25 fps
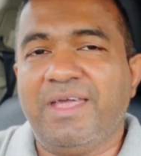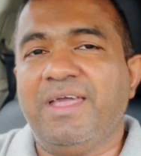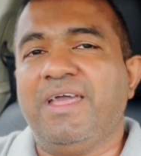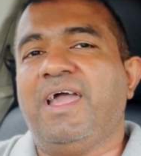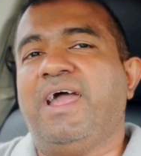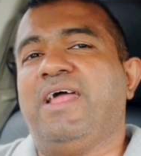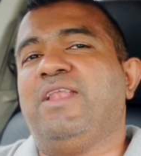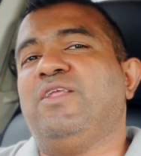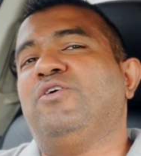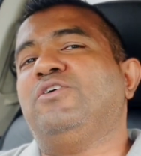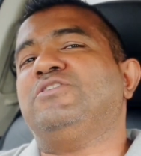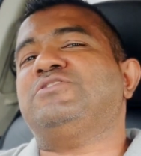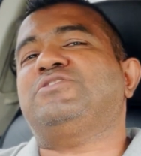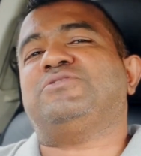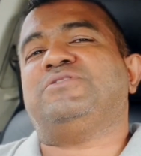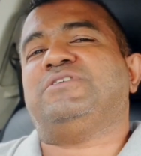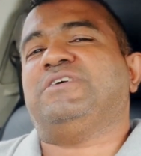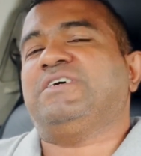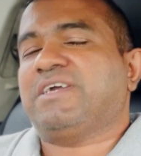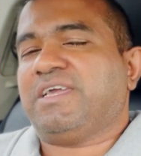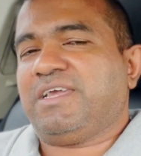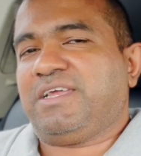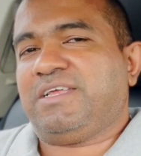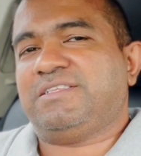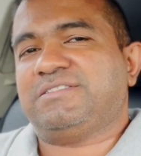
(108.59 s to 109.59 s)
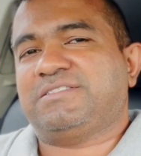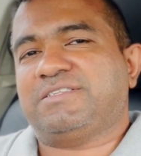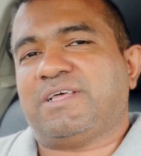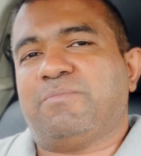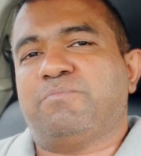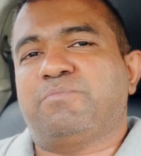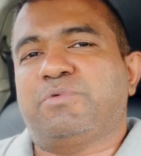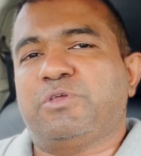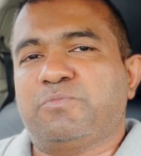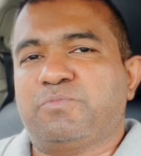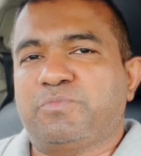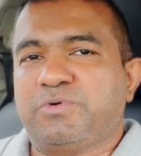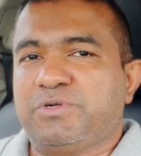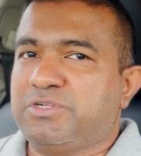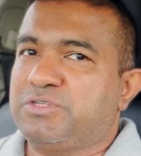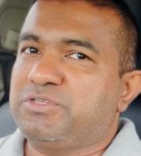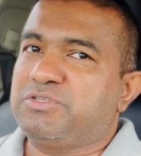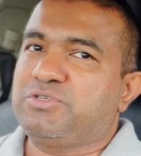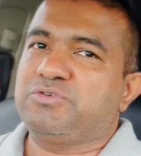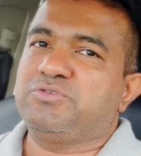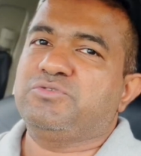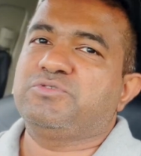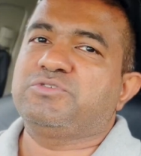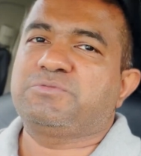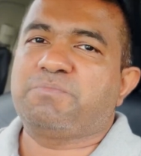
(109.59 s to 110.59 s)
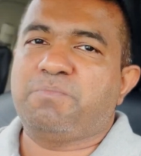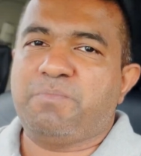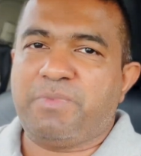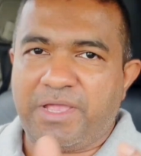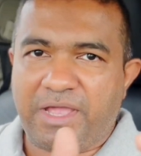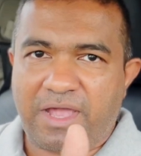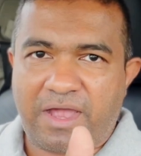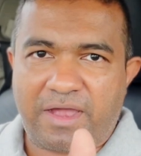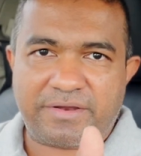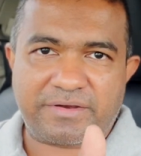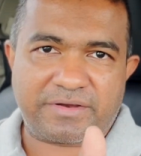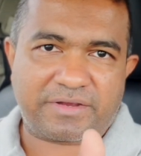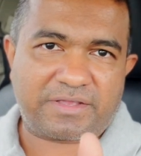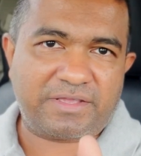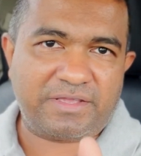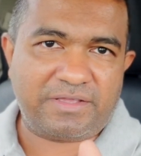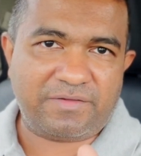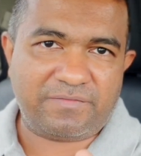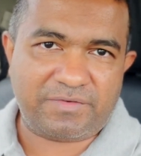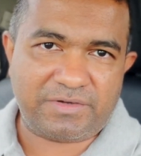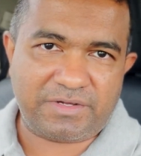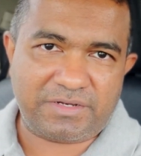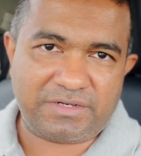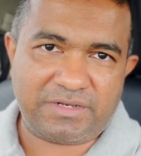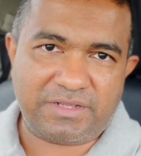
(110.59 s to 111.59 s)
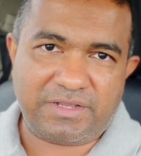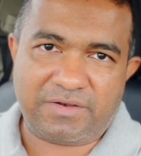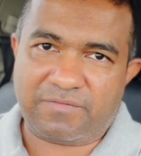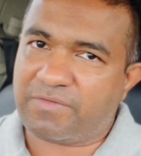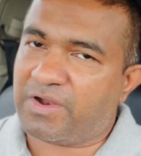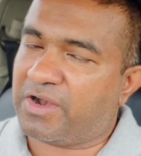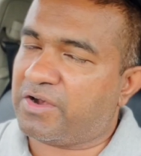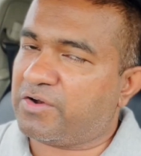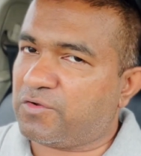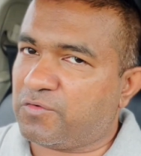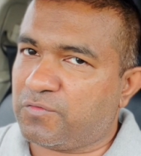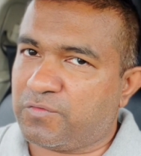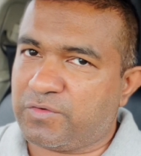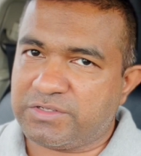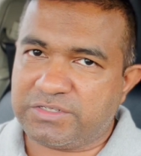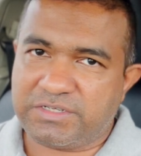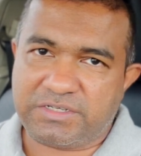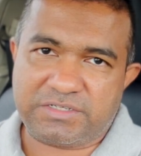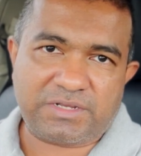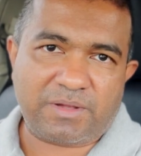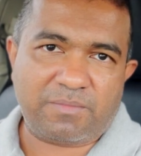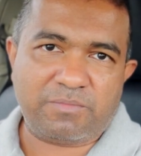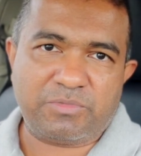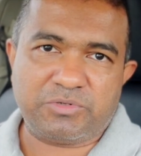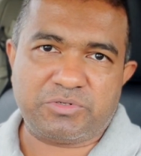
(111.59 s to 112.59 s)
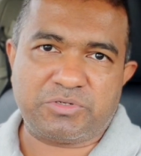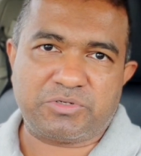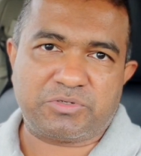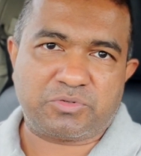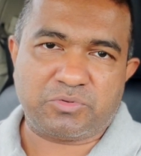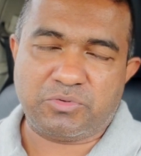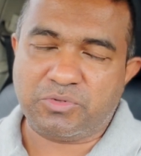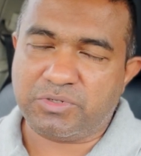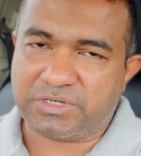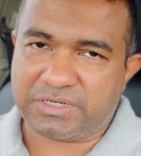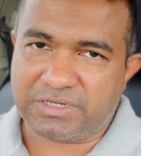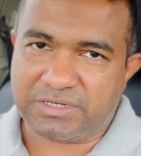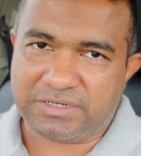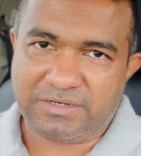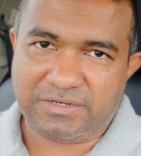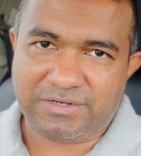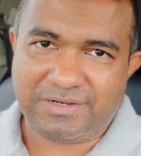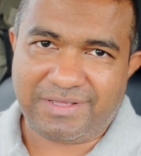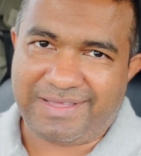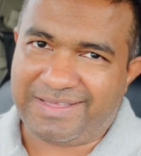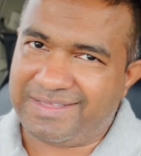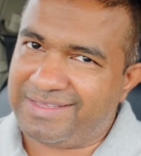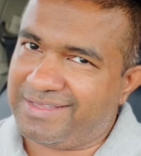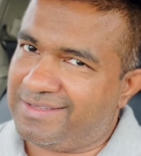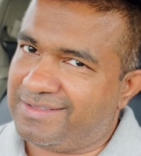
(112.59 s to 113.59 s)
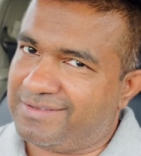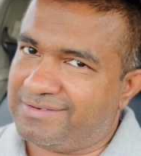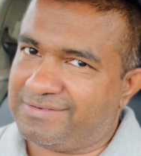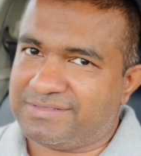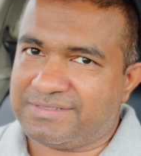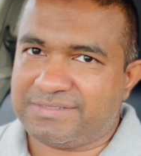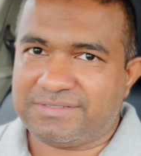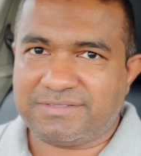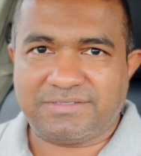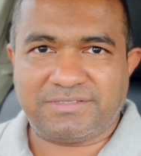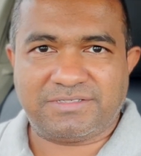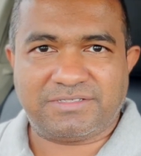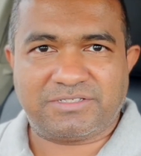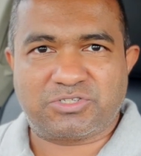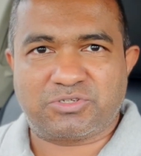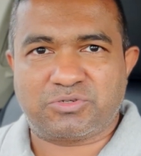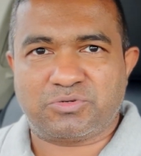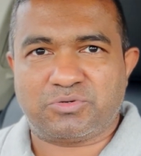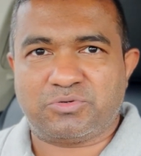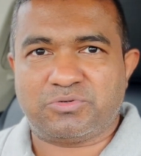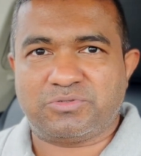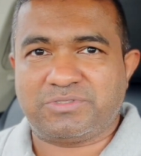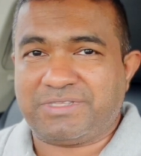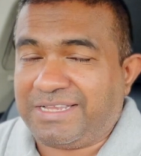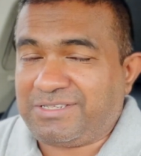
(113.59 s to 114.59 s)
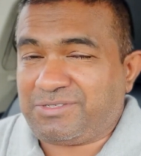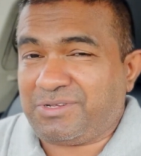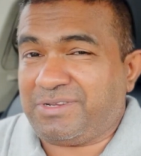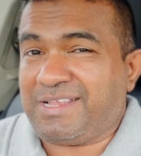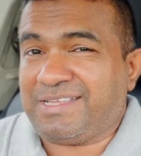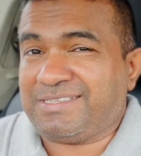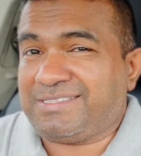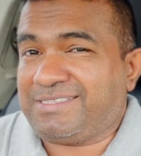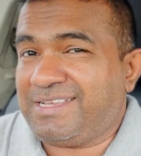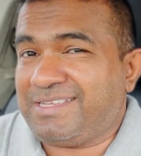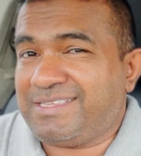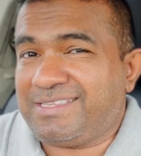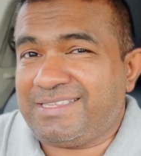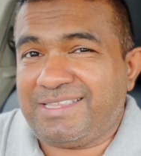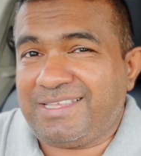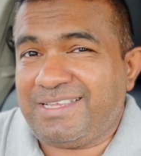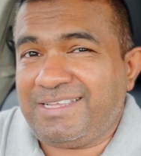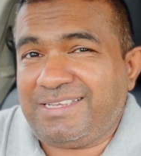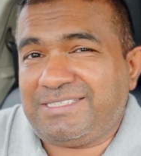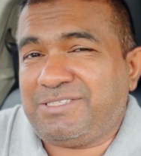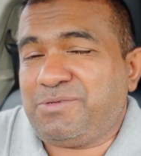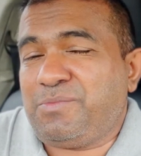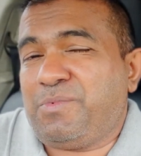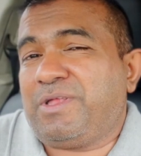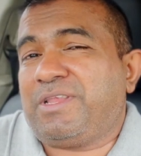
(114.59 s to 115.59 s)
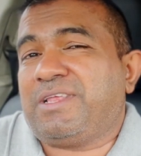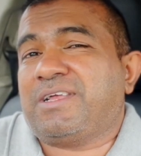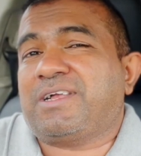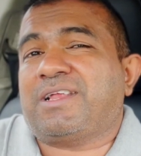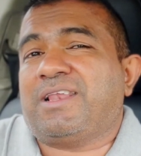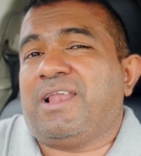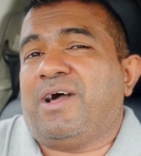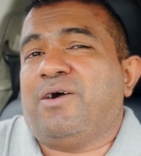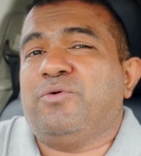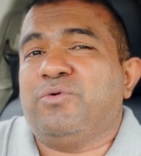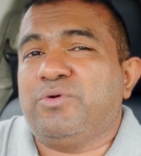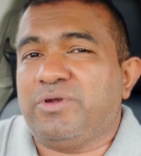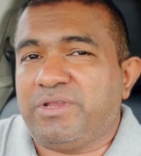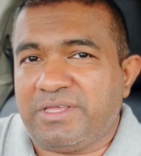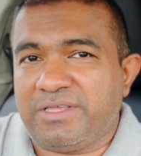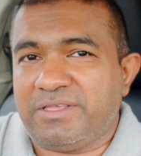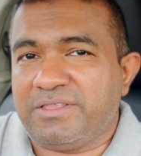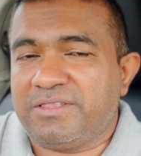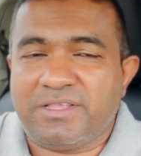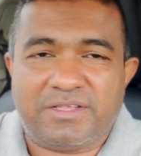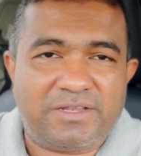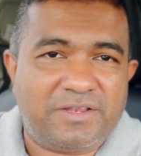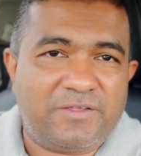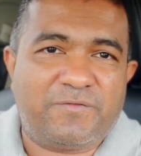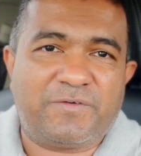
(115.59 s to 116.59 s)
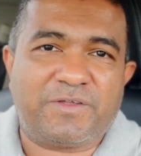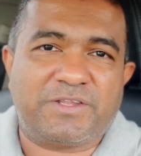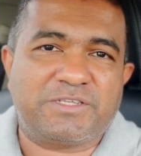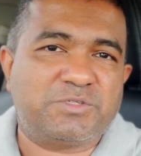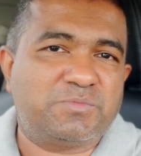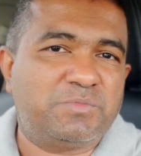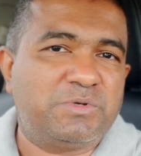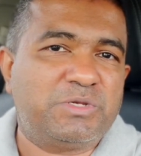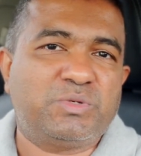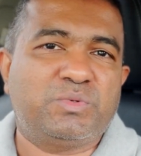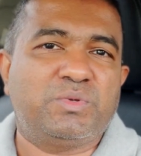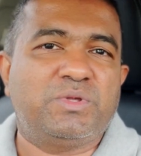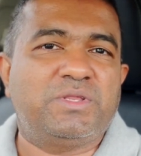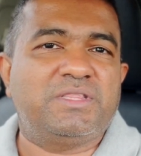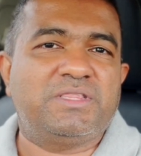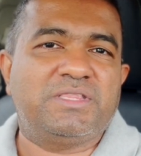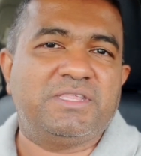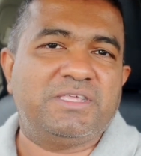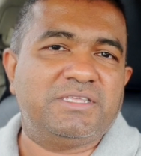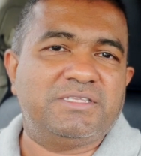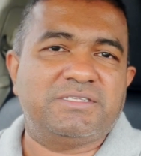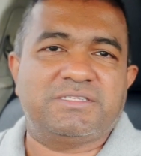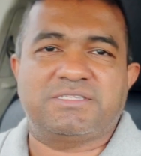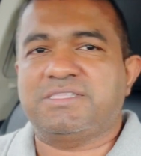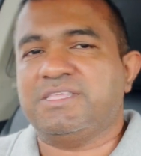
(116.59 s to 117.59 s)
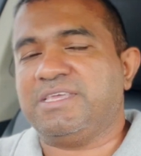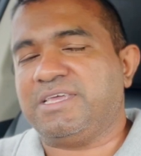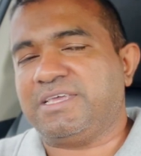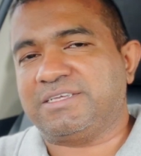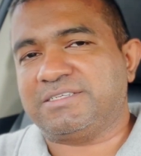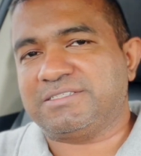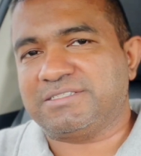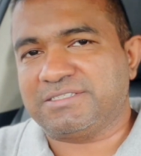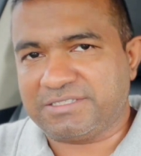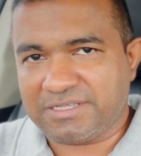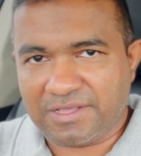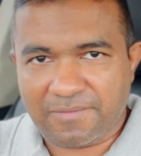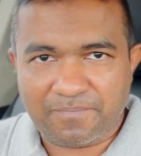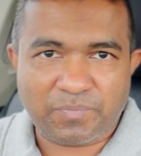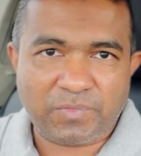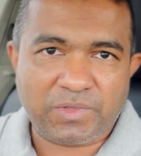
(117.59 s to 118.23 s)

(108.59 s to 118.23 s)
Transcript: And also, again, some people use bearer keyword in front of a JWT token. And so that's what I said. It's very cloudy, the difference between these things.